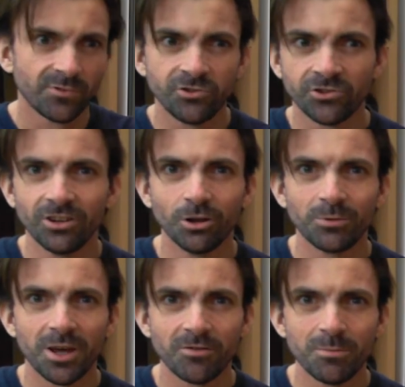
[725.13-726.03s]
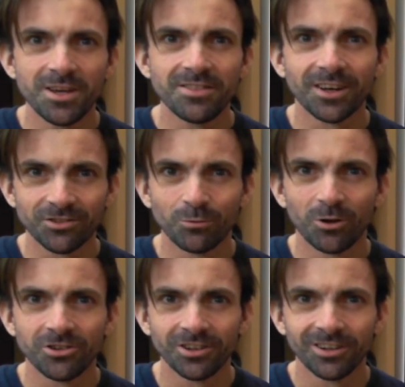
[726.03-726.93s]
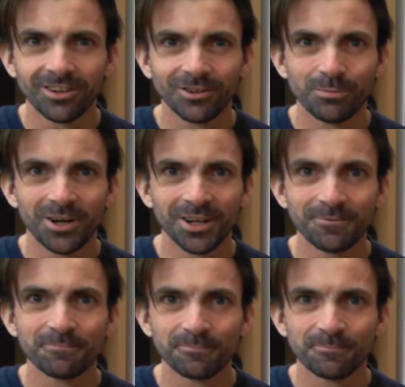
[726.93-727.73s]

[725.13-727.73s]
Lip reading: Just a little update from me. Thanks for watching. Goodbye.